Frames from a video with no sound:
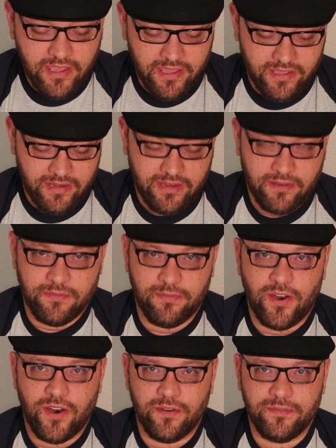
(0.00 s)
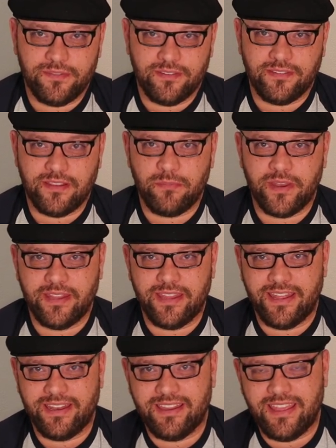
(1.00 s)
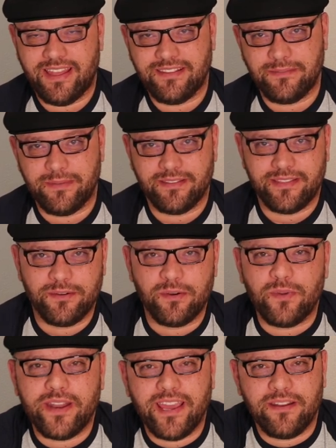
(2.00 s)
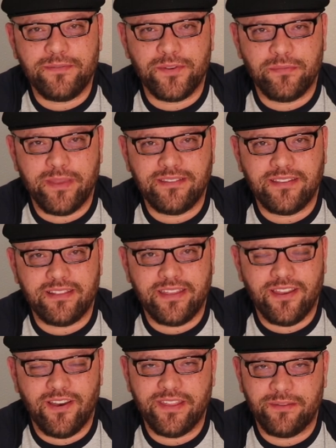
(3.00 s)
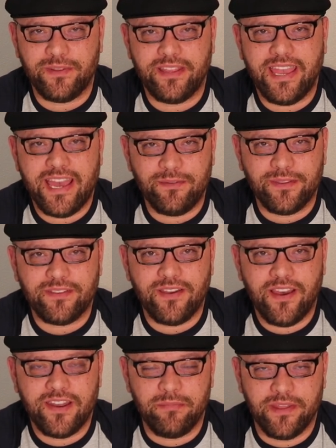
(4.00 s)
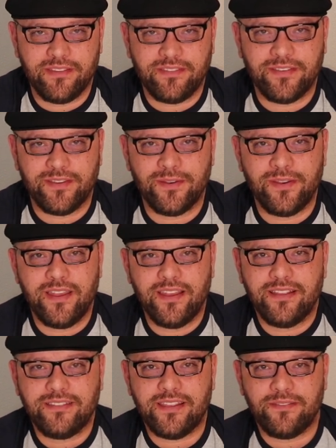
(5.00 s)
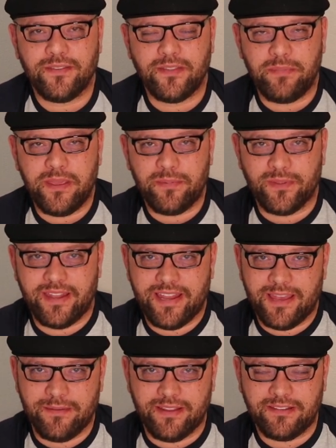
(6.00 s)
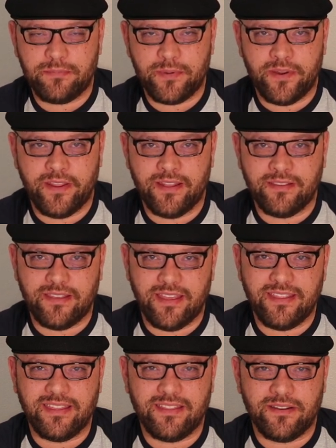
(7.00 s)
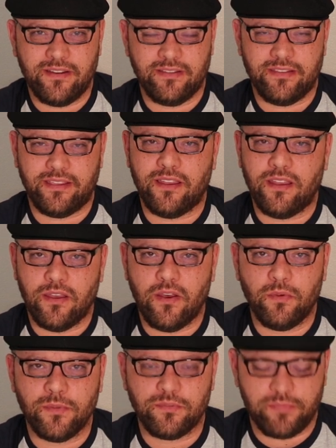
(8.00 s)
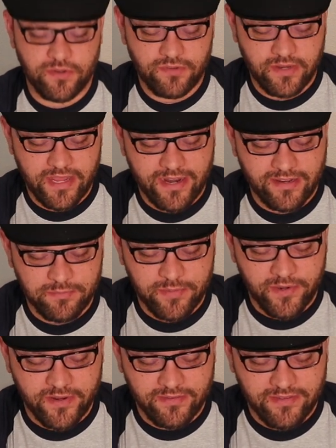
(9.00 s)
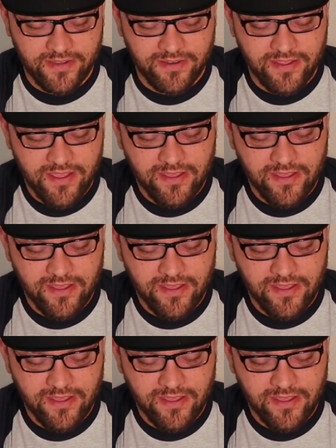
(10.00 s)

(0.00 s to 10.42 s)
It, it, involved someone that had some, they were running out of food basically. All they really had was condiments. So some of the people that had experience, I think there is like a homeless person had experience in